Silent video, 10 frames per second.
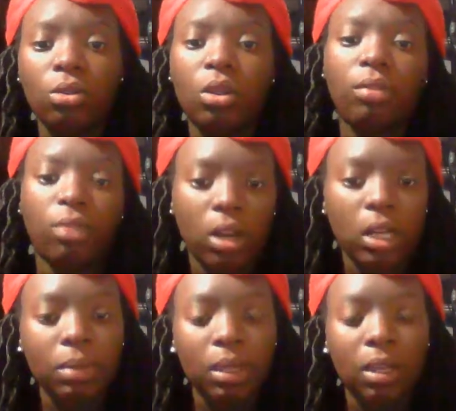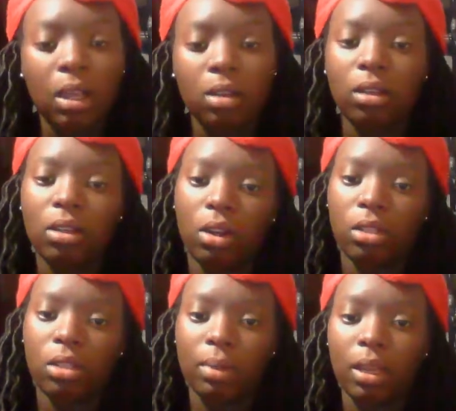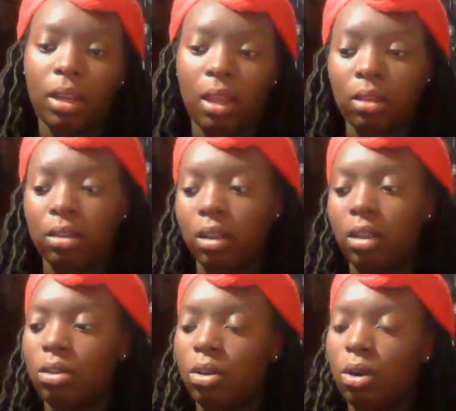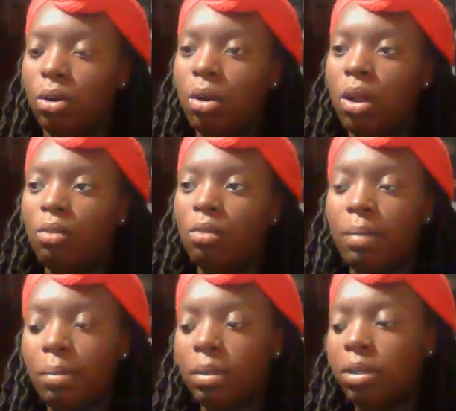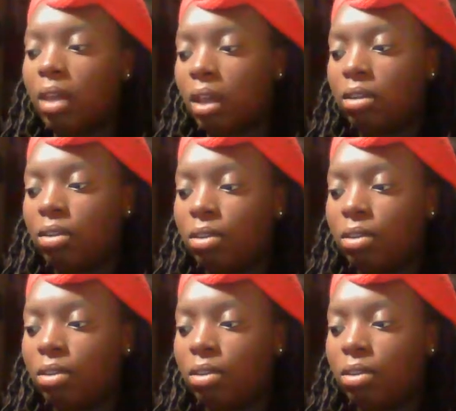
If your husband can handle it, your husband can handle it. Remember that,